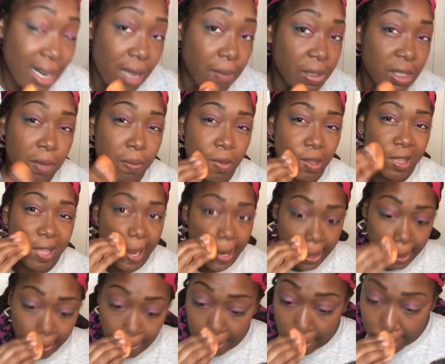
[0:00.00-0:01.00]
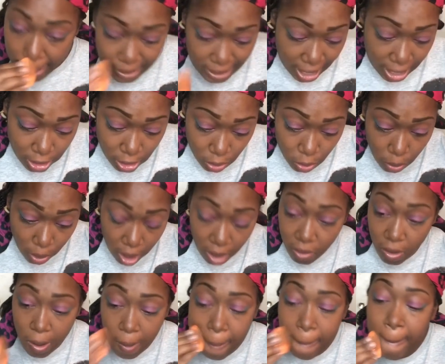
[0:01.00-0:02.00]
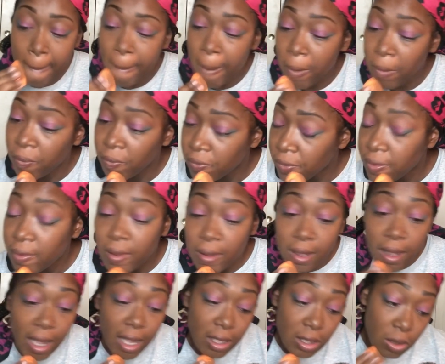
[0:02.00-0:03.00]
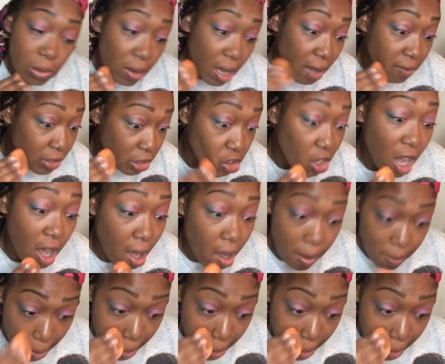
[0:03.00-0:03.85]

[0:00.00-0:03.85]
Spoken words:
I'm sympathetic, because I do work. I do have a job.